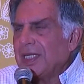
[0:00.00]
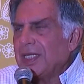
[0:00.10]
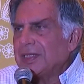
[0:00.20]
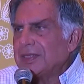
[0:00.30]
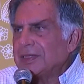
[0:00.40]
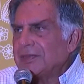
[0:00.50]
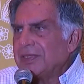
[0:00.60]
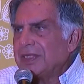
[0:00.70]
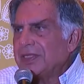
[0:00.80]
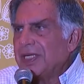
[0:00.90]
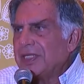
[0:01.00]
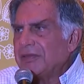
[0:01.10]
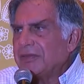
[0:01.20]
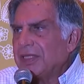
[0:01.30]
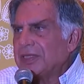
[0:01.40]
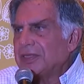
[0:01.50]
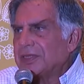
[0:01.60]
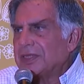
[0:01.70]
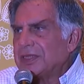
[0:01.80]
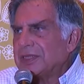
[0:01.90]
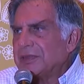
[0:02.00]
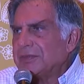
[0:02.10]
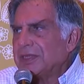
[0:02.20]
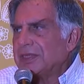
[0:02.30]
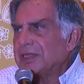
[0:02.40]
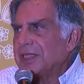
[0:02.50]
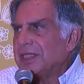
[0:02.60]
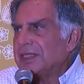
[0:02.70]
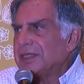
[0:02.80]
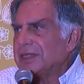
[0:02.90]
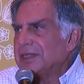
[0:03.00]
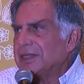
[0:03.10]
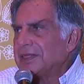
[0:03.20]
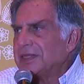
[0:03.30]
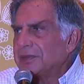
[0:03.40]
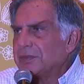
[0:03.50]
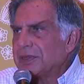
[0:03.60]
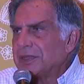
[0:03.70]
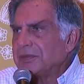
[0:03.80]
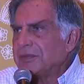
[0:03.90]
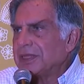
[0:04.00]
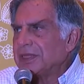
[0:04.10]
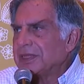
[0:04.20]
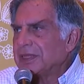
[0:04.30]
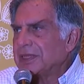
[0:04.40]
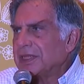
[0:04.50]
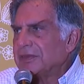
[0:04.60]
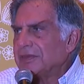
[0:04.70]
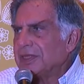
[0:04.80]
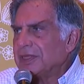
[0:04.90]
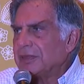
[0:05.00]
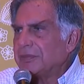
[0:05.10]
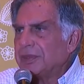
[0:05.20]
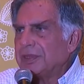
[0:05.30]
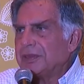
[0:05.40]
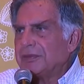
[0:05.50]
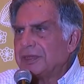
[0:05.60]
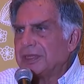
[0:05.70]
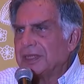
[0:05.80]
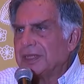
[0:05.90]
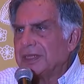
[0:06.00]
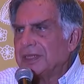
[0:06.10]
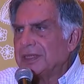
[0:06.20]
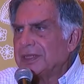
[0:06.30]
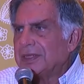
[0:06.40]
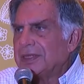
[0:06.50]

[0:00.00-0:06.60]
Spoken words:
And it's very gratifying to see some years later this person being a successful entrepreneur with a